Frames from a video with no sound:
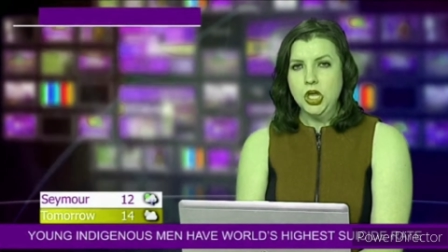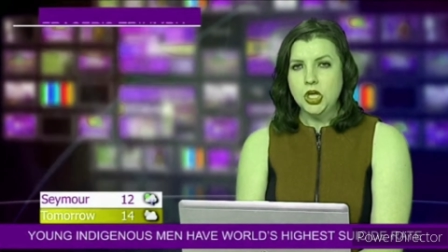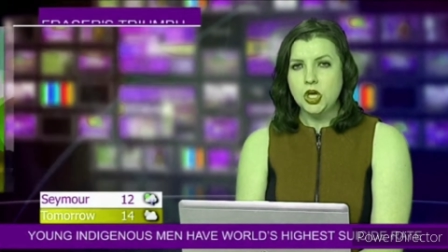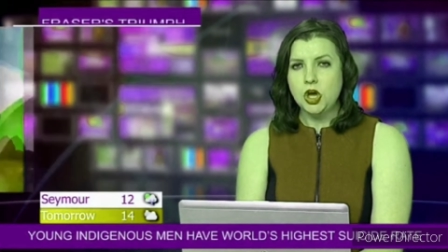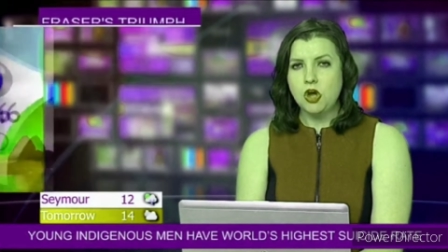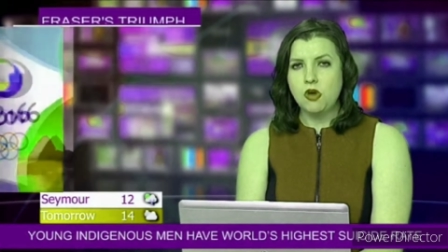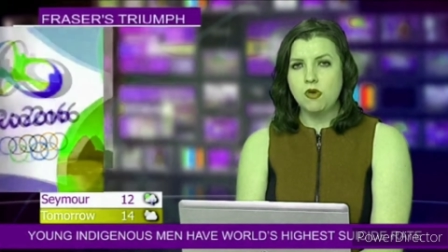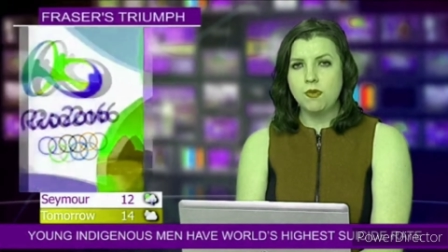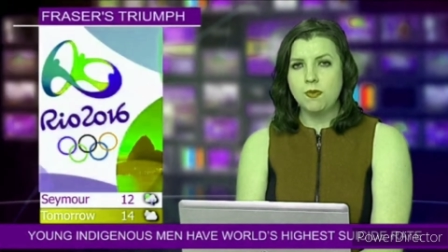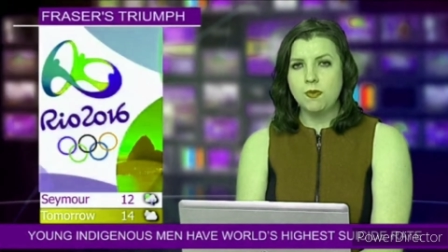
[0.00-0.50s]

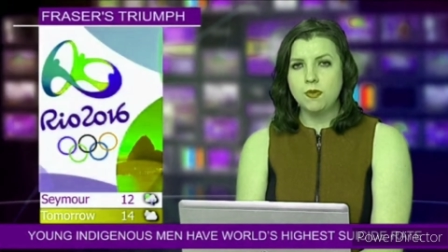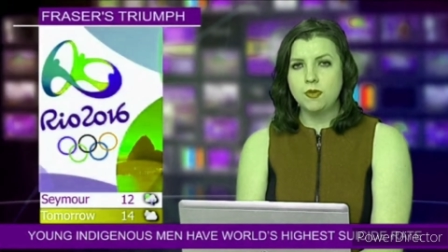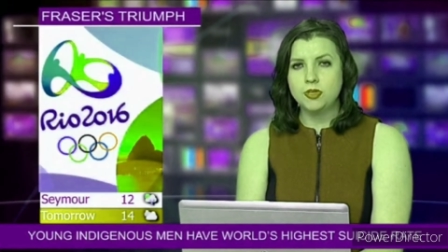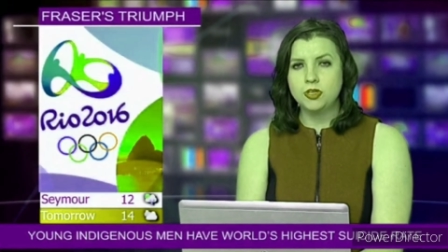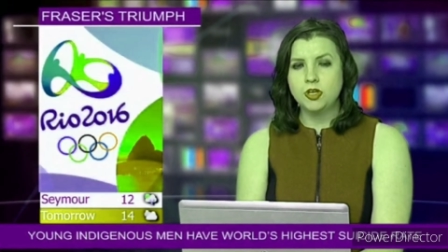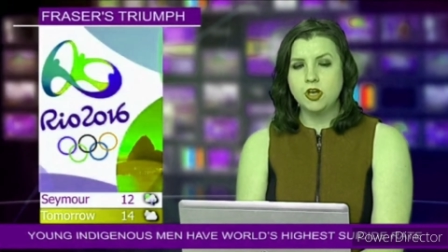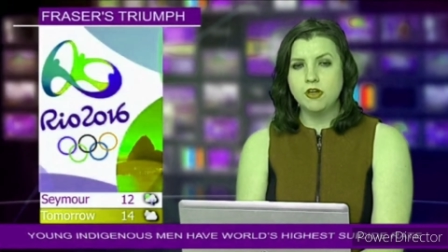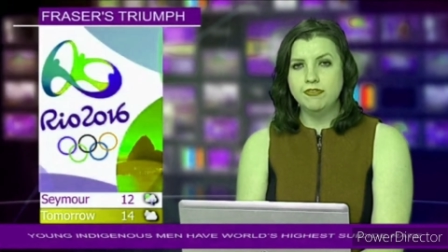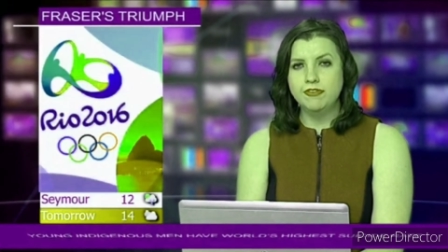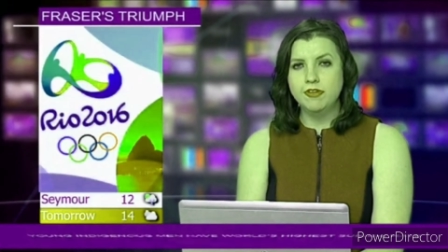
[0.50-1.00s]

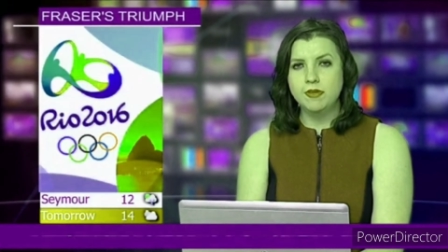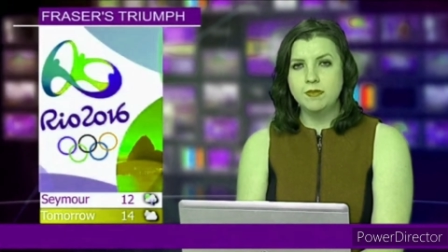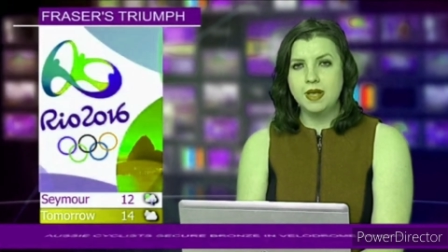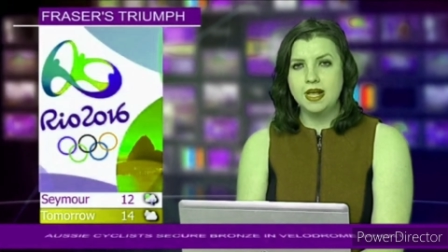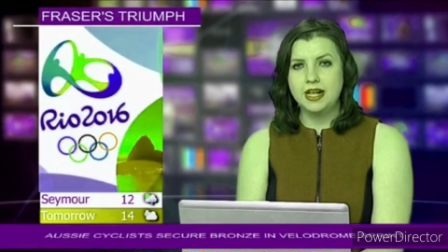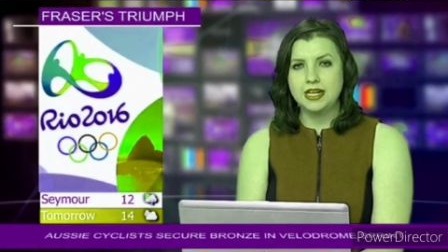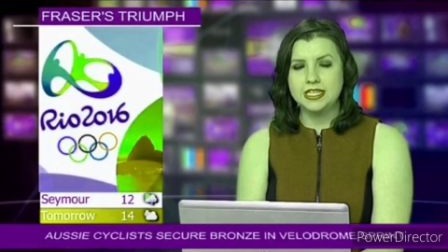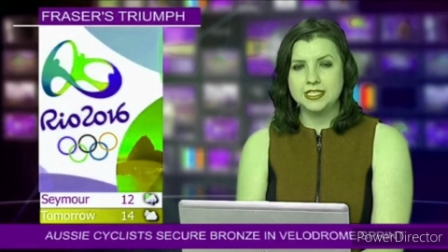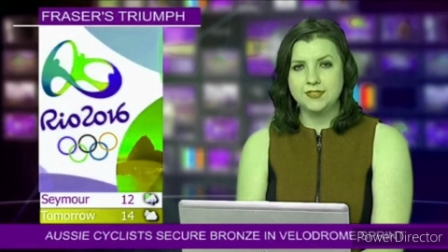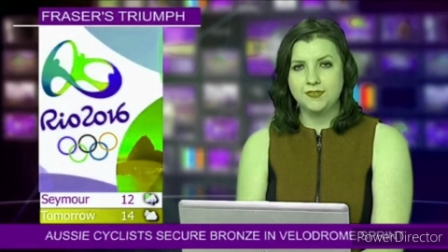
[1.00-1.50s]
Corowa-born golfer
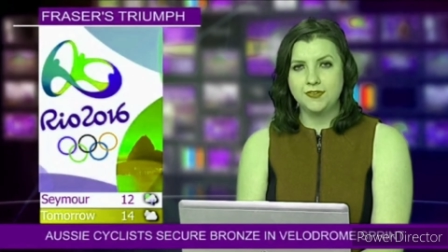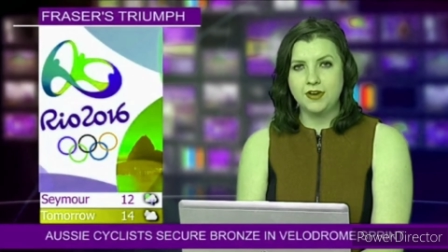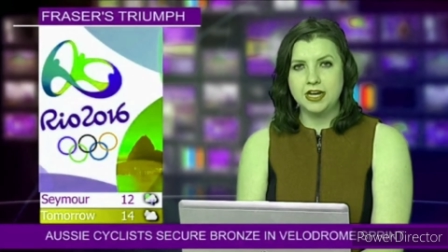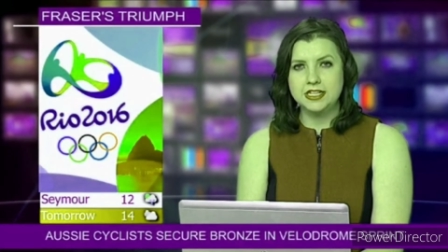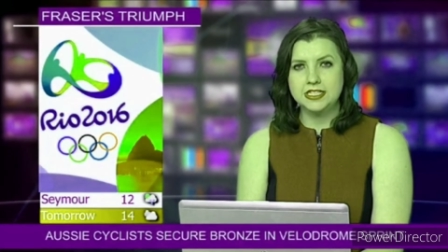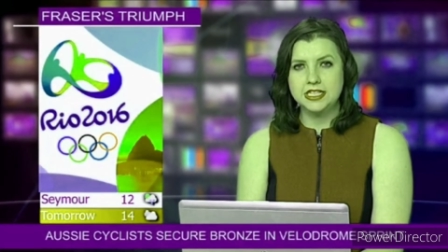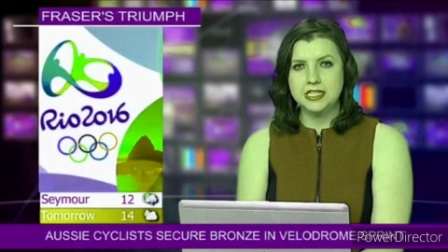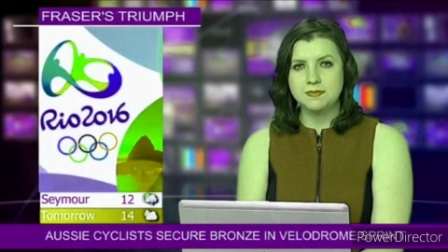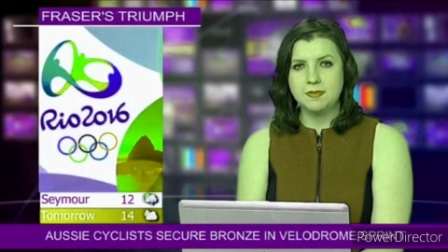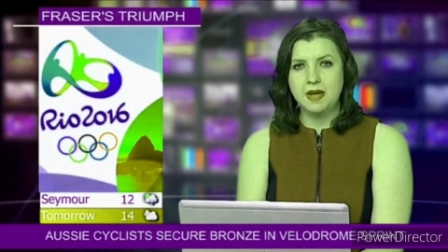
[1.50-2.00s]
Marcus
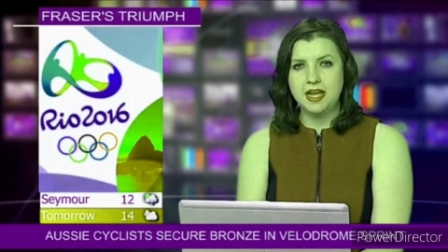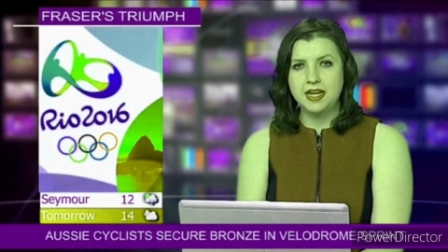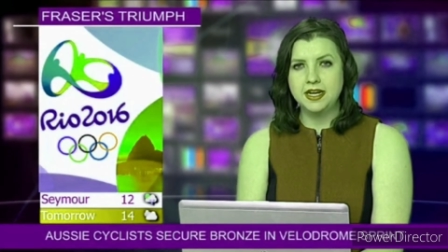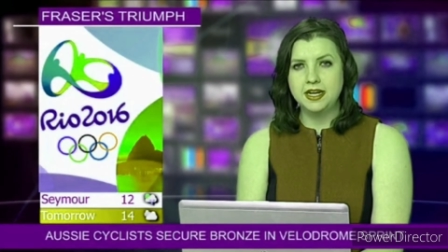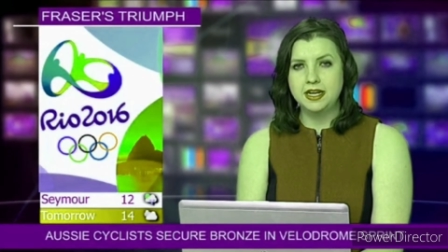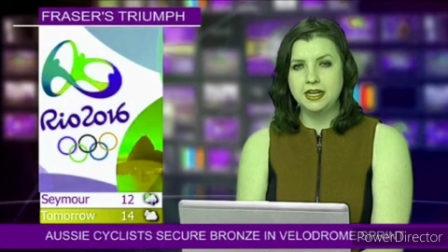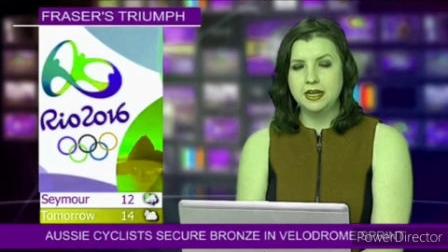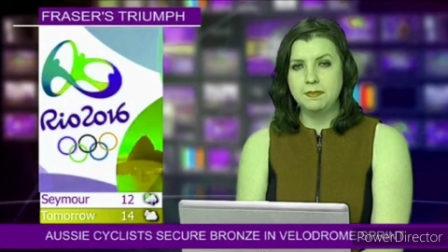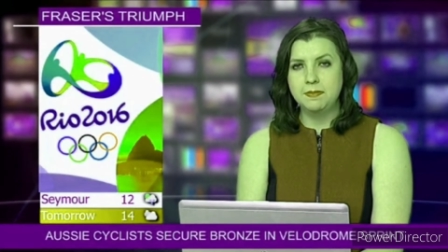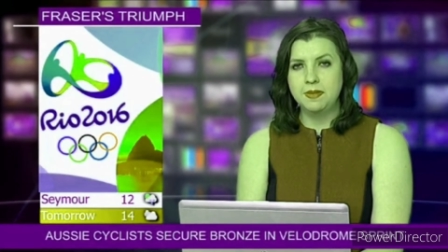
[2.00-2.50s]
Fraser's made
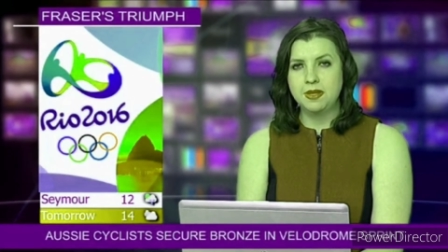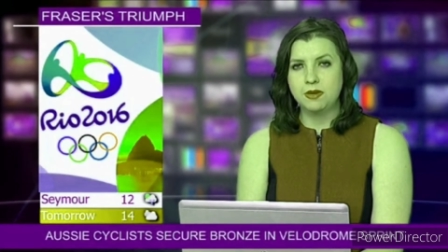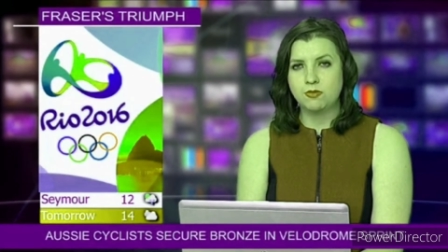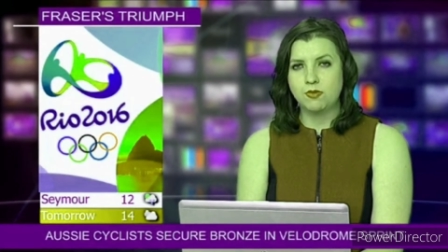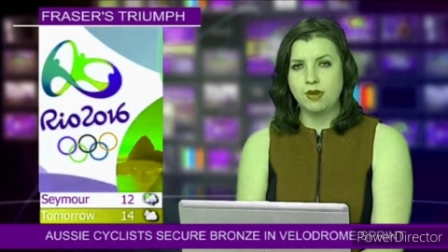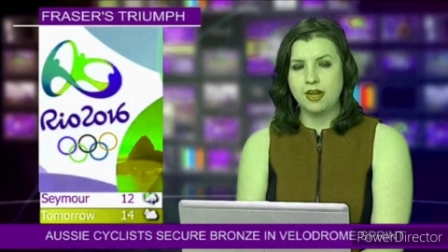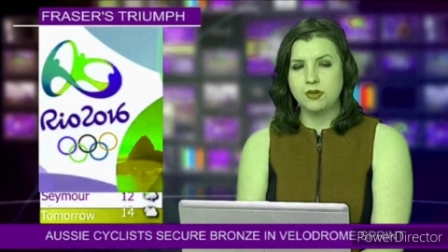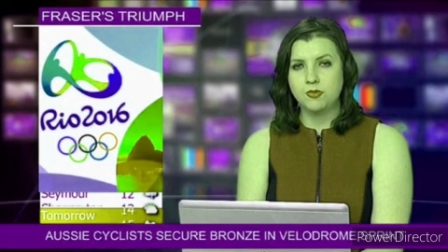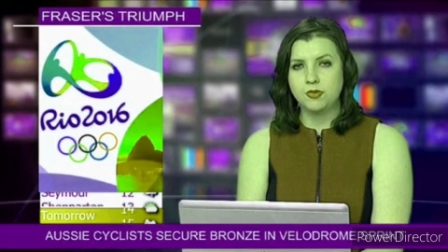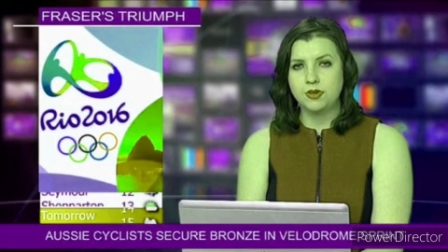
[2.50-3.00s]
an Olympic
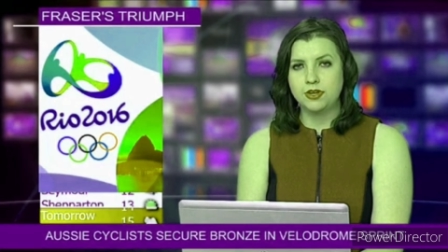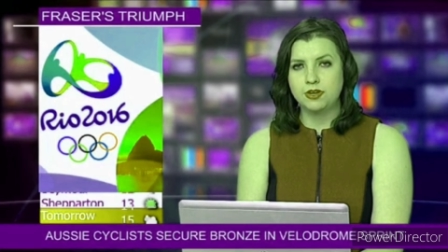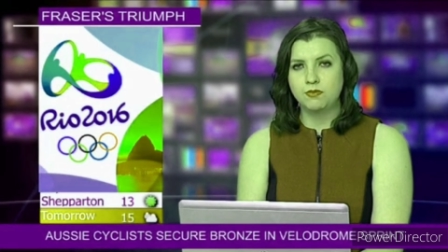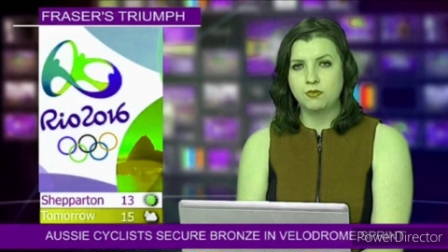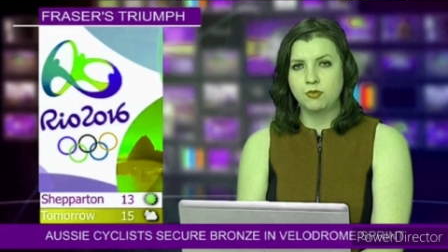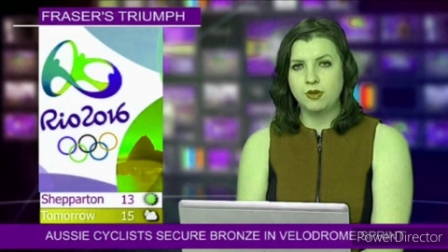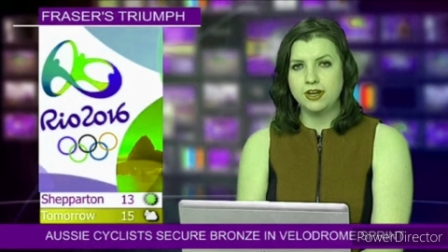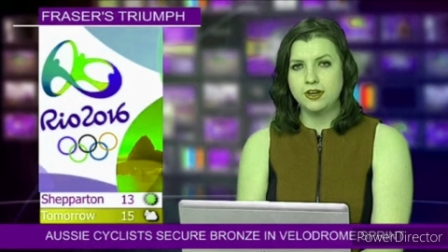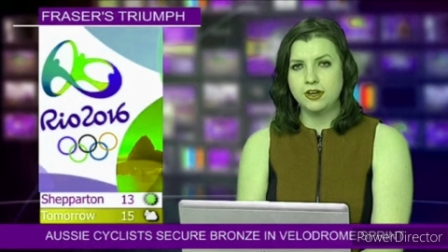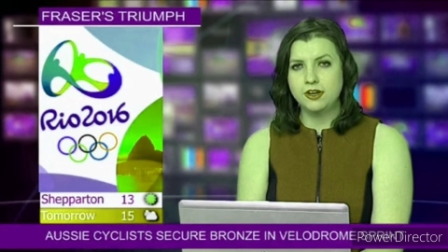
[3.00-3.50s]
record in
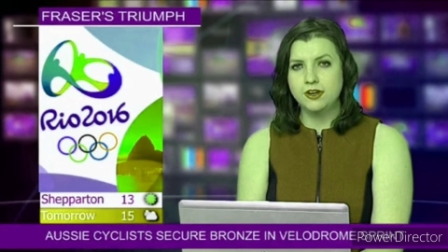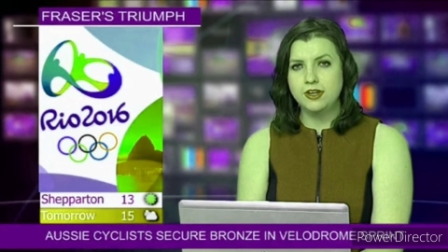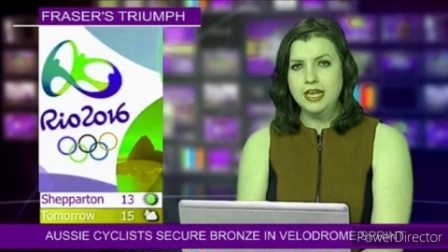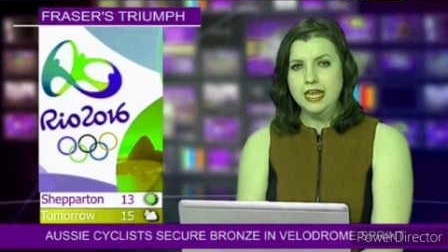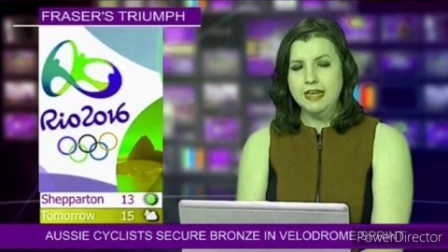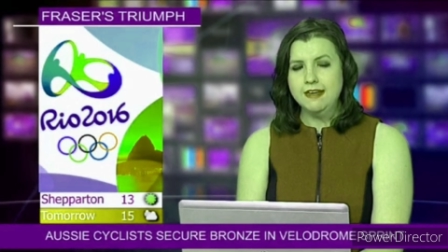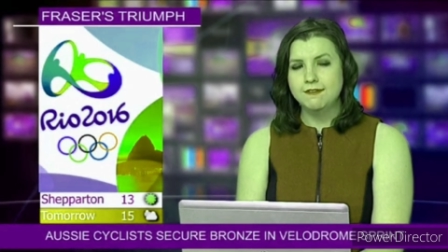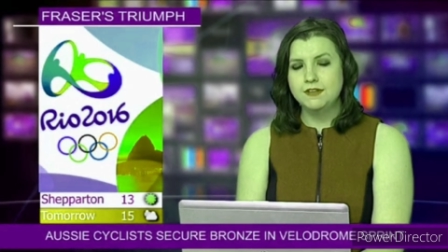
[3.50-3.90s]
Rio,